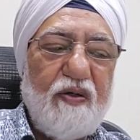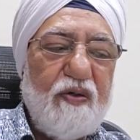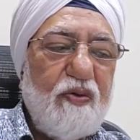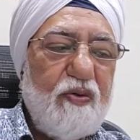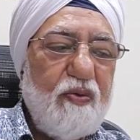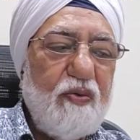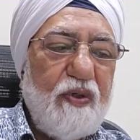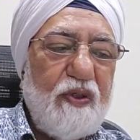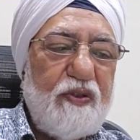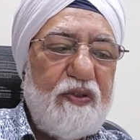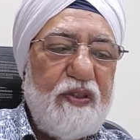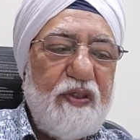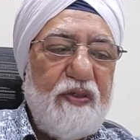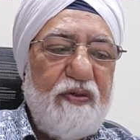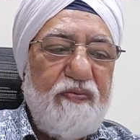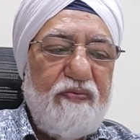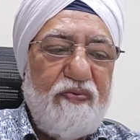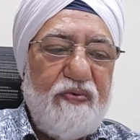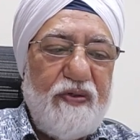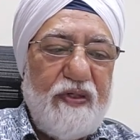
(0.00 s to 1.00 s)
to
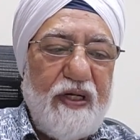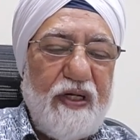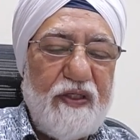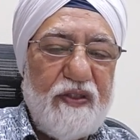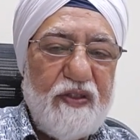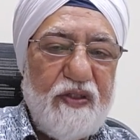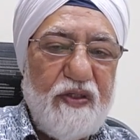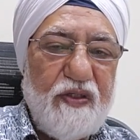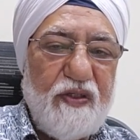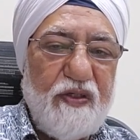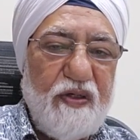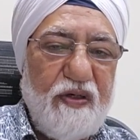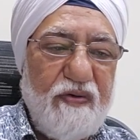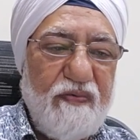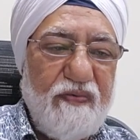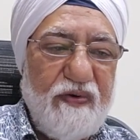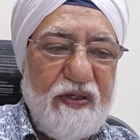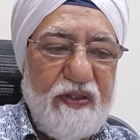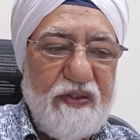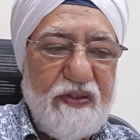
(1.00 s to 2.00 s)
achieve national
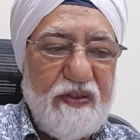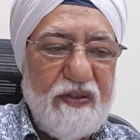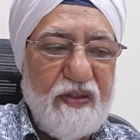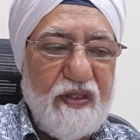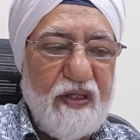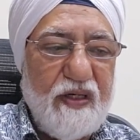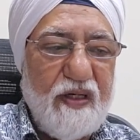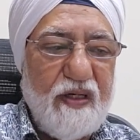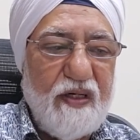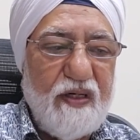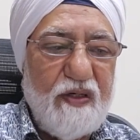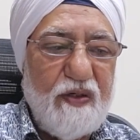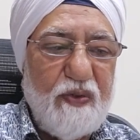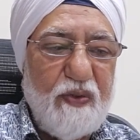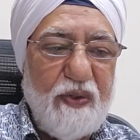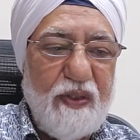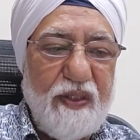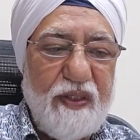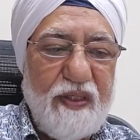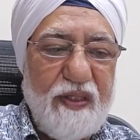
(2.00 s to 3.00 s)

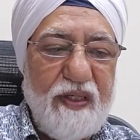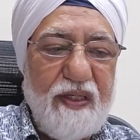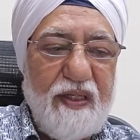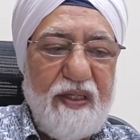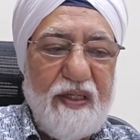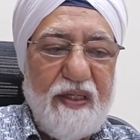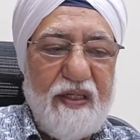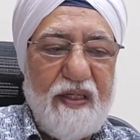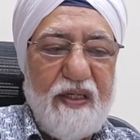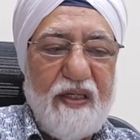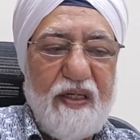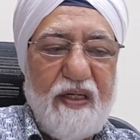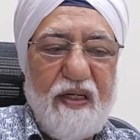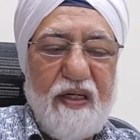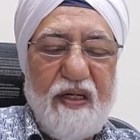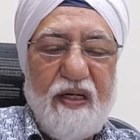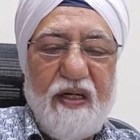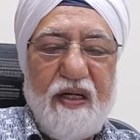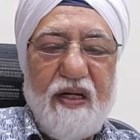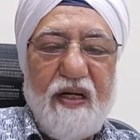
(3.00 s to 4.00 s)
unity,
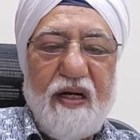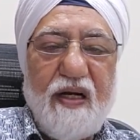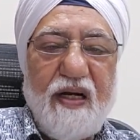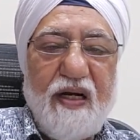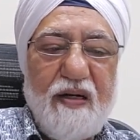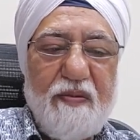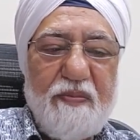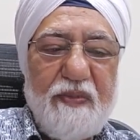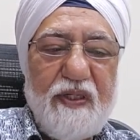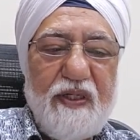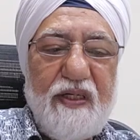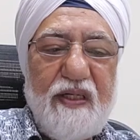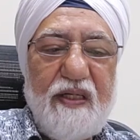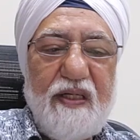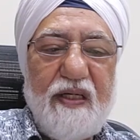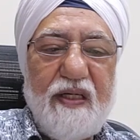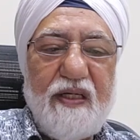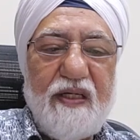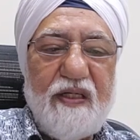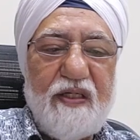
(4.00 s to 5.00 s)

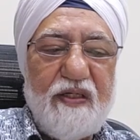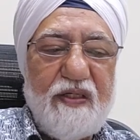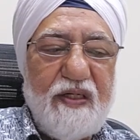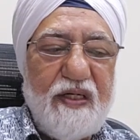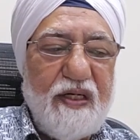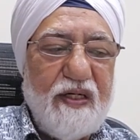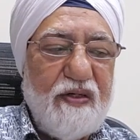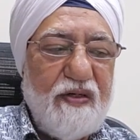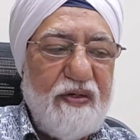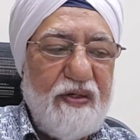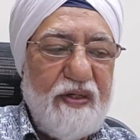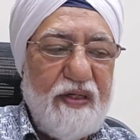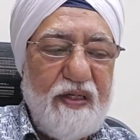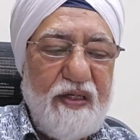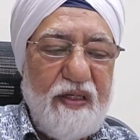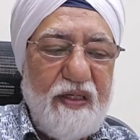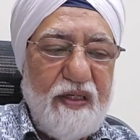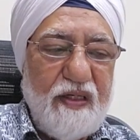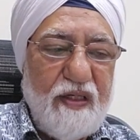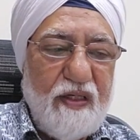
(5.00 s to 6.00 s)
harmony and
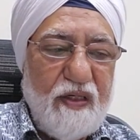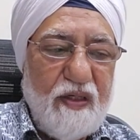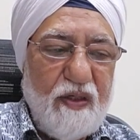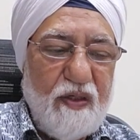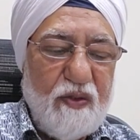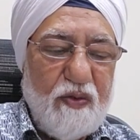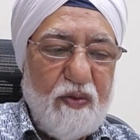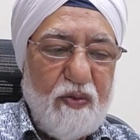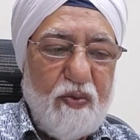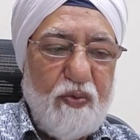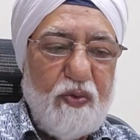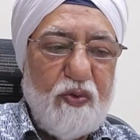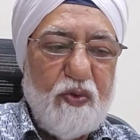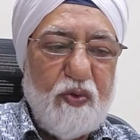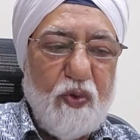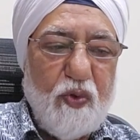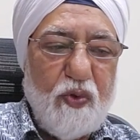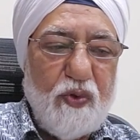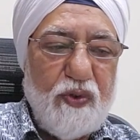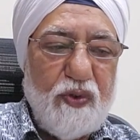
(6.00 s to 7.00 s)
integrity through
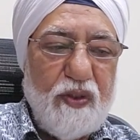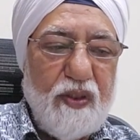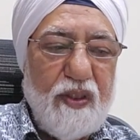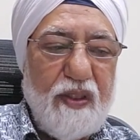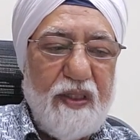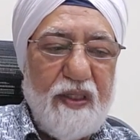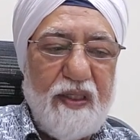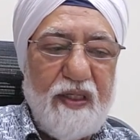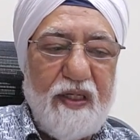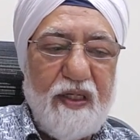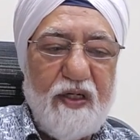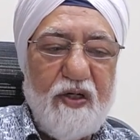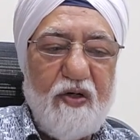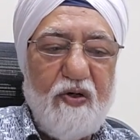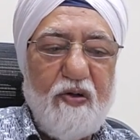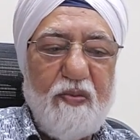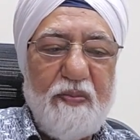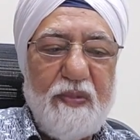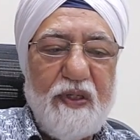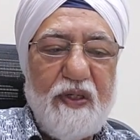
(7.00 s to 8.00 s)
social and
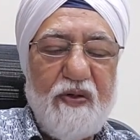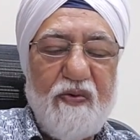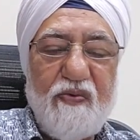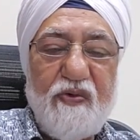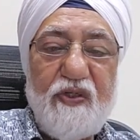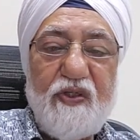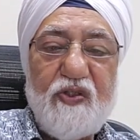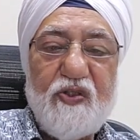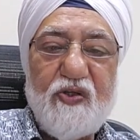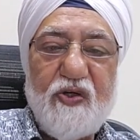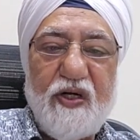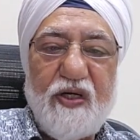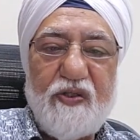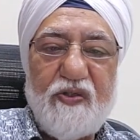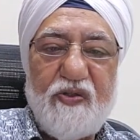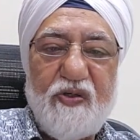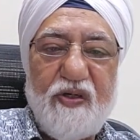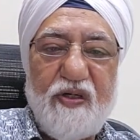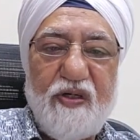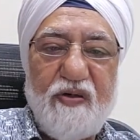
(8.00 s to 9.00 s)
economic
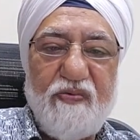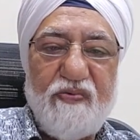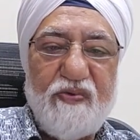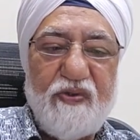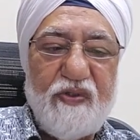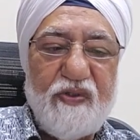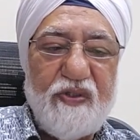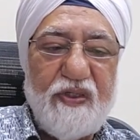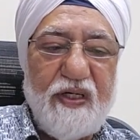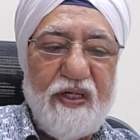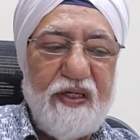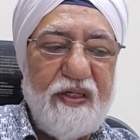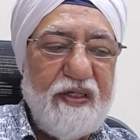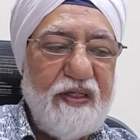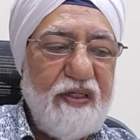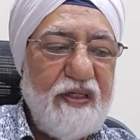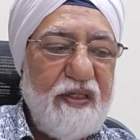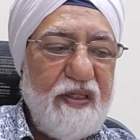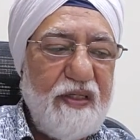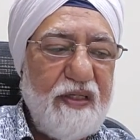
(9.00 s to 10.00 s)
restructuring of
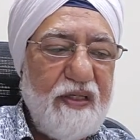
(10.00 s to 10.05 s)
society,